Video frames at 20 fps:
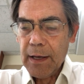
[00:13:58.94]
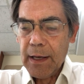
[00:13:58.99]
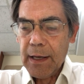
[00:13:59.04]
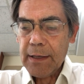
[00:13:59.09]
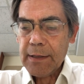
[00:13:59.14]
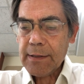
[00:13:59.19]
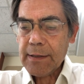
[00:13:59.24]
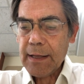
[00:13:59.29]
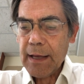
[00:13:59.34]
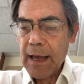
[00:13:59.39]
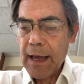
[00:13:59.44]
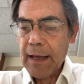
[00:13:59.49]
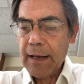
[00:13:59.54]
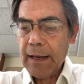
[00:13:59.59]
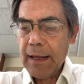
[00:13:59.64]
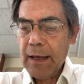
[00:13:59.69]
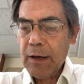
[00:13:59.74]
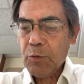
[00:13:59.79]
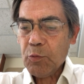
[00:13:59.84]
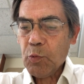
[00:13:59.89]
is that
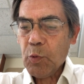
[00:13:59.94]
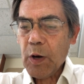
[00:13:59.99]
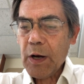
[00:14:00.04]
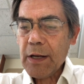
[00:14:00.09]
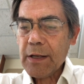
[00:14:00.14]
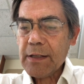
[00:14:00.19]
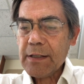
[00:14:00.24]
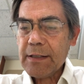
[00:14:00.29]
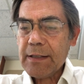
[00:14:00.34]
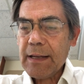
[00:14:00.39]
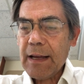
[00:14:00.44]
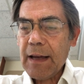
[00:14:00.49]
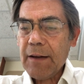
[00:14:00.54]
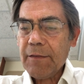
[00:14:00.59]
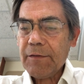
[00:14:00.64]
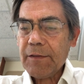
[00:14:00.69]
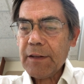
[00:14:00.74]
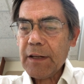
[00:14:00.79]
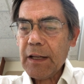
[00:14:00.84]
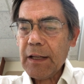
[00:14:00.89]
it was
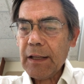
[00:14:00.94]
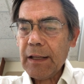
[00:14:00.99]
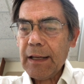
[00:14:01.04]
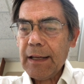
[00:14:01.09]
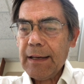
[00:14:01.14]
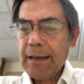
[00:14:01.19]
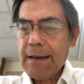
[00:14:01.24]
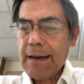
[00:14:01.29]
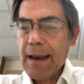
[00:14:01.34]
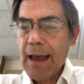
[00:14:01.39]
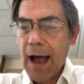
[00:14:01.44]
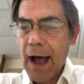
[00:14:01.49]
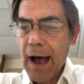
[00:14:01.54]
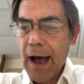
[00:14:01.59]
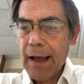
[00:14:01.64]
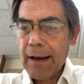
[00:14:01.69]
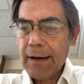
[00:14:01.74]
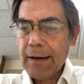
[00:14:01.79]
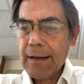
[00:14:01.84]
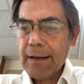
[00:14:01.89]
definitely
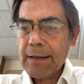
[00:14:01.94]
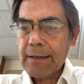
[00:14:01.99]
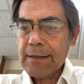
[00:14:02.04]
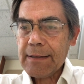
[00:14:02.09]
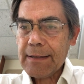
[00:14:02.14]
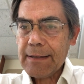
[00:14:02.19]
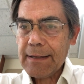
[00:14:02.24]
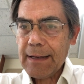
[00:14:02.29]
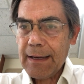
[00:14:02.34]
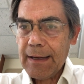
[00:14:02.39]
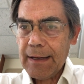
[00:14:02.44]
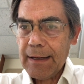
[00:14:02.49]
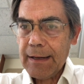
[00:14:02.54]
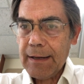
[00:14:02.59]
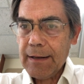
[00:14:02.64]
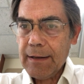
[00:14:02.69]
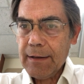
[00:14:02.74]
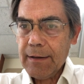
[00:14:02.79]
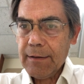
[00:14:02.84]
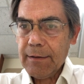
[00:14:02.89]
not a
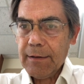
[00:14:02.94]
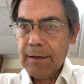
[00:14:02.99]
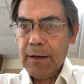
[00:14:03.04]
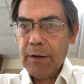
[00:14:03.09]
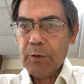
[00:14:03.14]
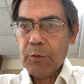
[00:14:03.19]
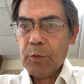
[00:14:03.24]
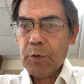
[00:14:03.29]
city. It